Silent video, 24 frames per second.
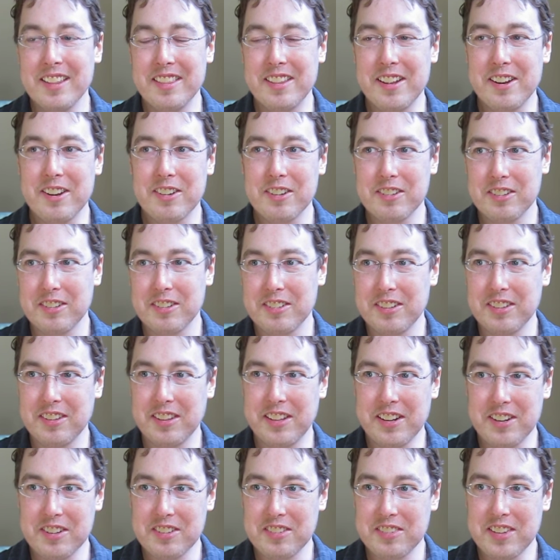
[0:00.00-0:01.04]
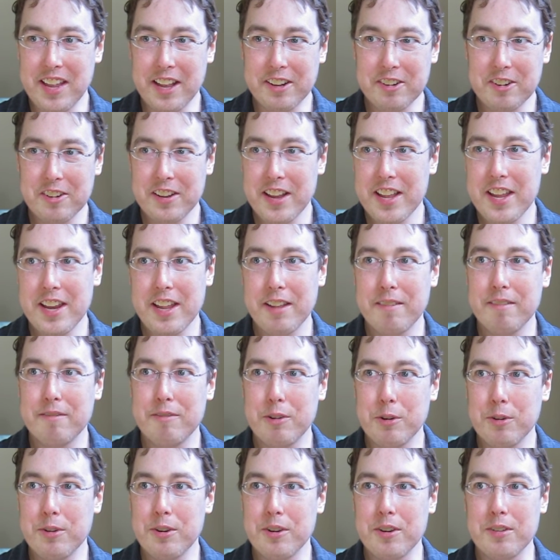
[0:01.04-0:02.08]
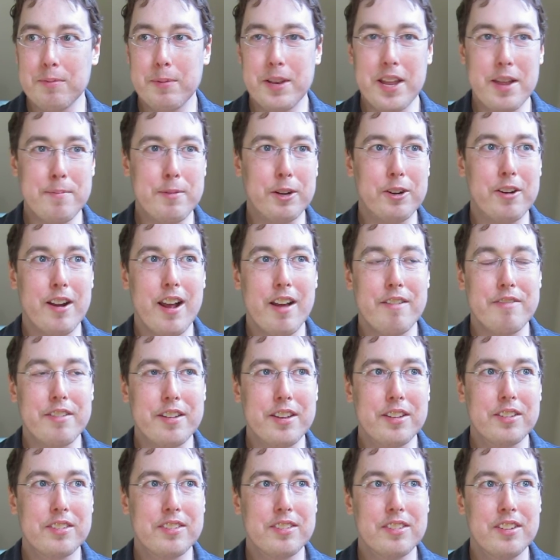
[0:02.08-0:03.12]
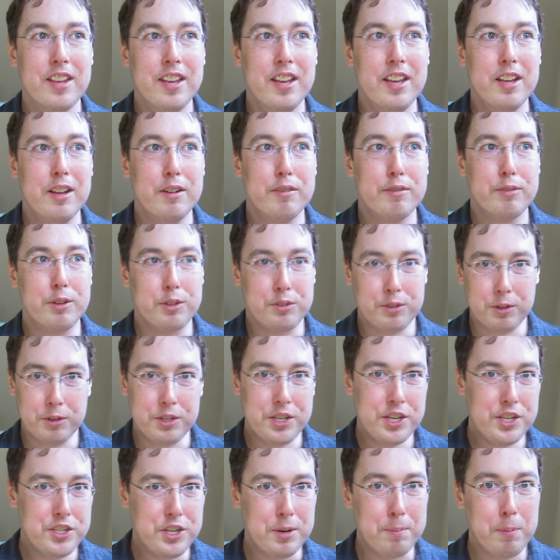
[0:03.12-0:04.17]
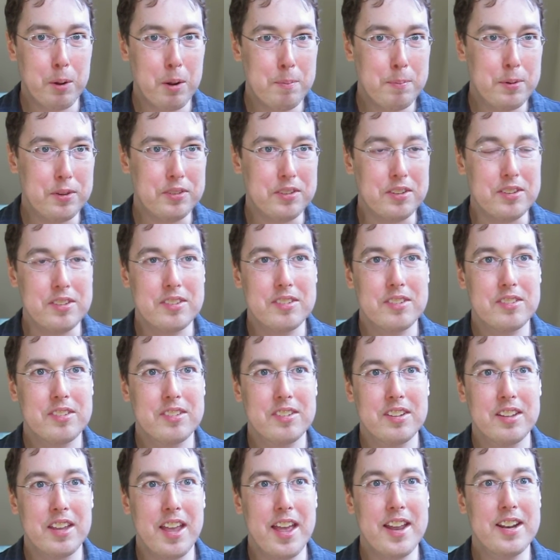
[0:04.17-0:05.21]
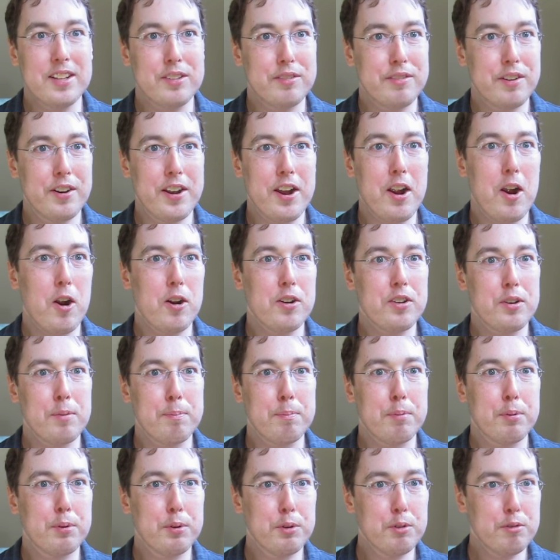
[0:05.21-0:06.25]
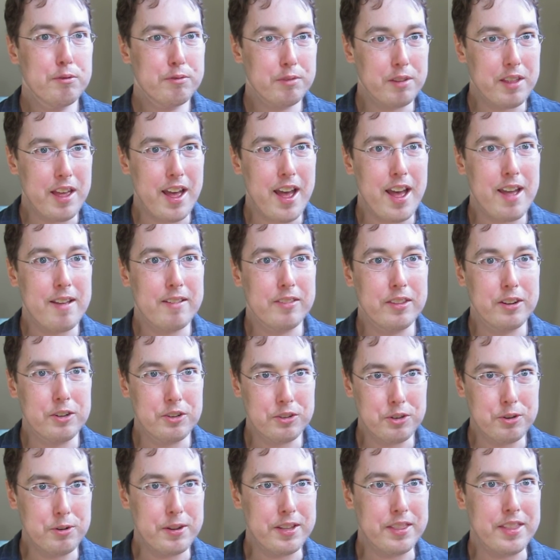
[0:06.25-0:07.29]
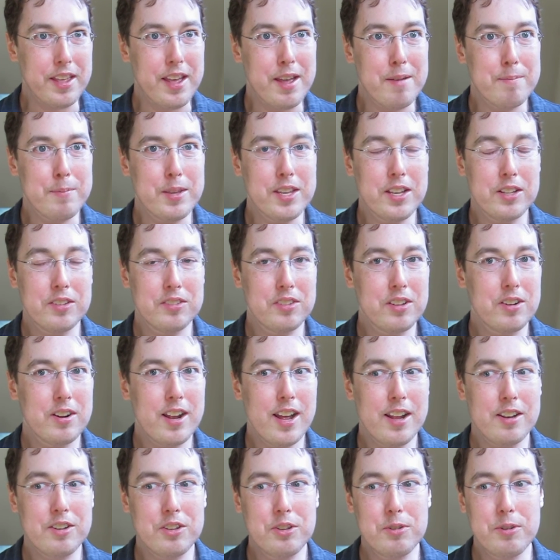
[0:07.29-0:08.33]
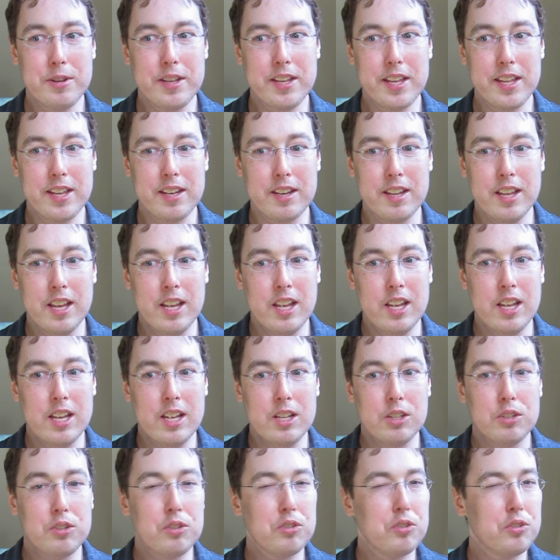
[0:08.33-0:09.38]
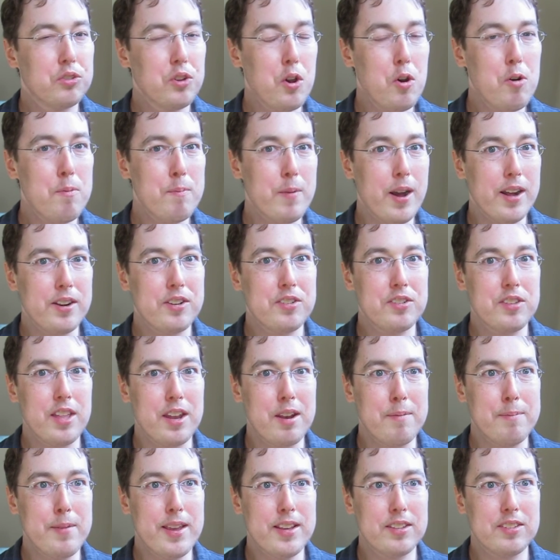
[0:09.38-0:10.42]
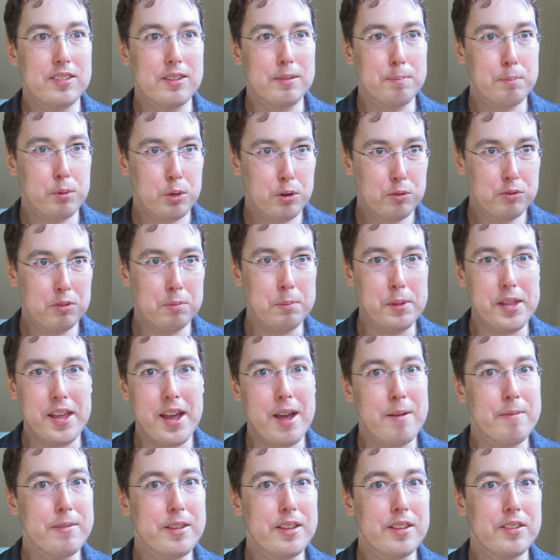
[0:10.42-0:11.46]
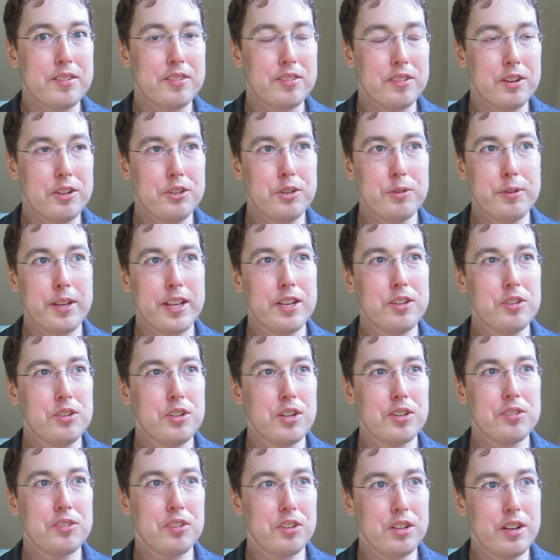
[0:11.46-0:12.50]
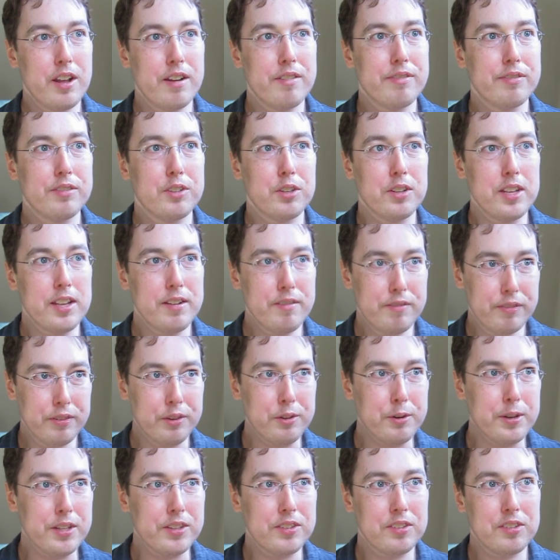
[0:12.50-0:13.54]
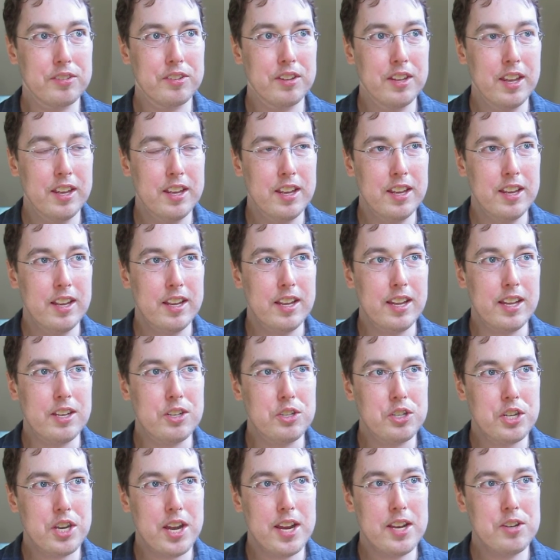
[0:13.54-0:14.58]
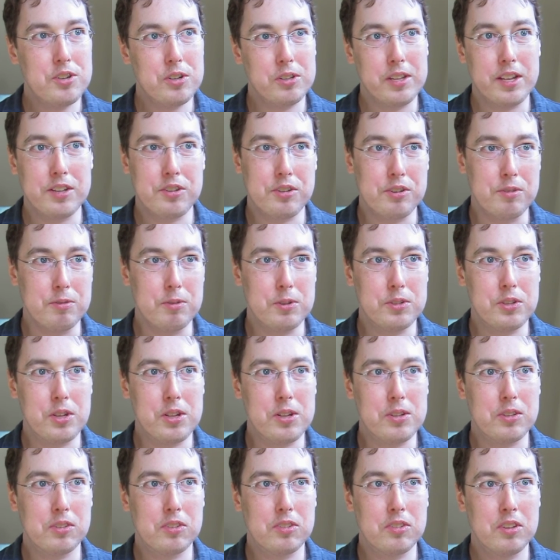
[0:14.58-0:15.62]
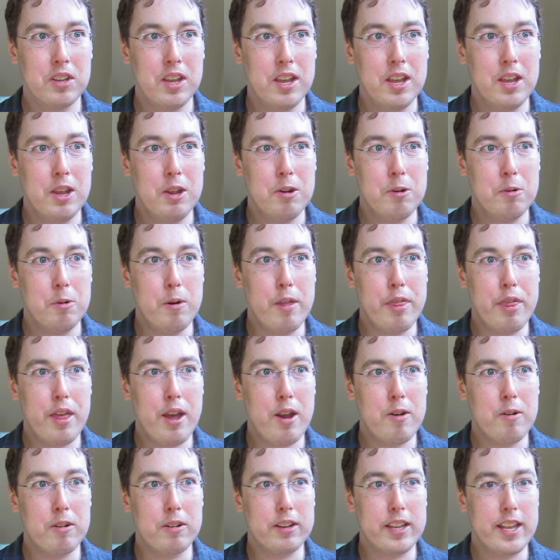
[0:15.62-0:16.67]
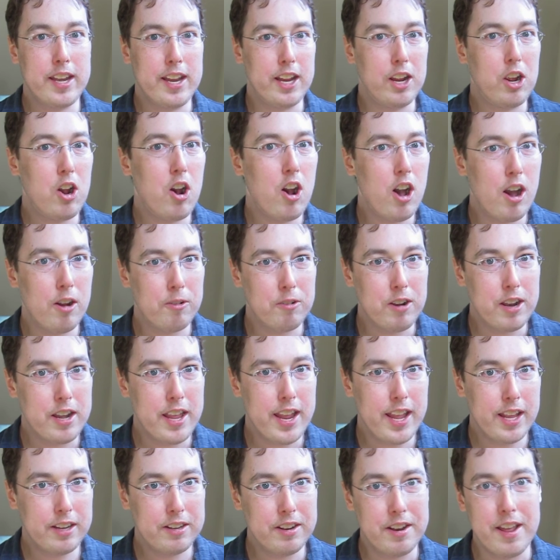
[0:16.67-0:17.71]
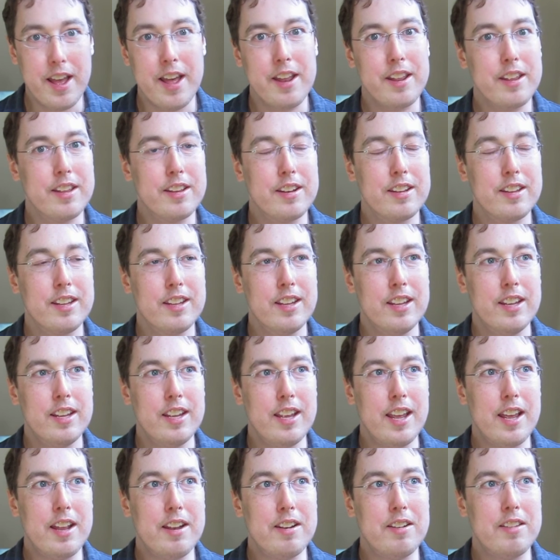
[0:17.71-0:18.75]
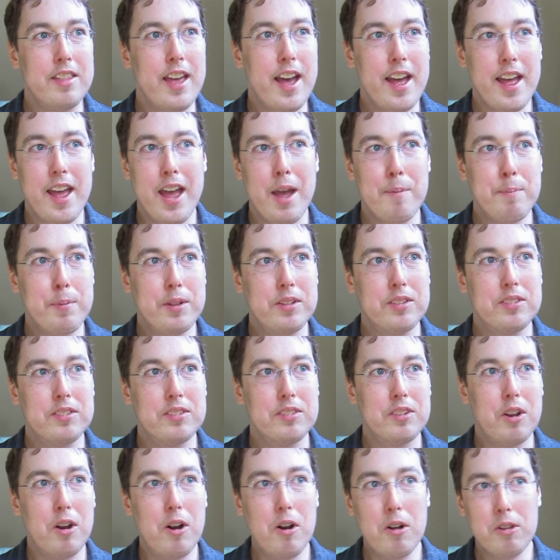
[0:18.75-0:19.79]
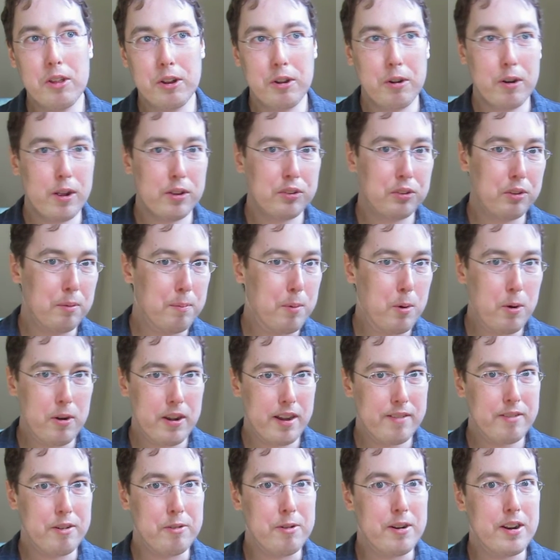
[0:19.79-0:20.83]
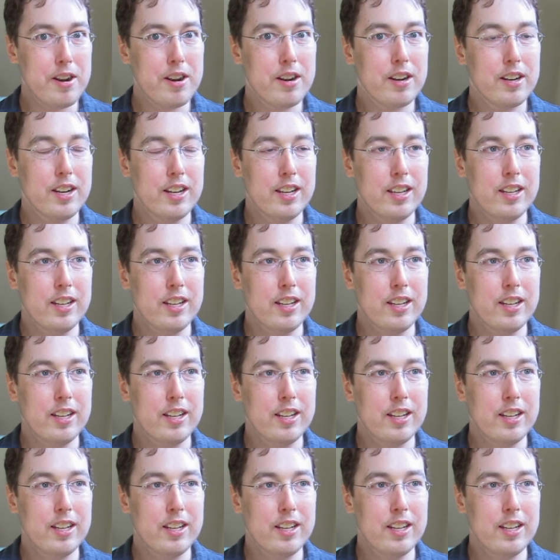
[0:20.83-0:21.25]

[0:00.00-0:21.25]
They're segregating voter demographics for strategic purposes. And it's very hard to prove that they're doing that, because they're not doing it so much that it makes it provably obvious. They're doing it just enough to influence and change election results without getting caught red-handed at it. And that happens all across the board everywhere.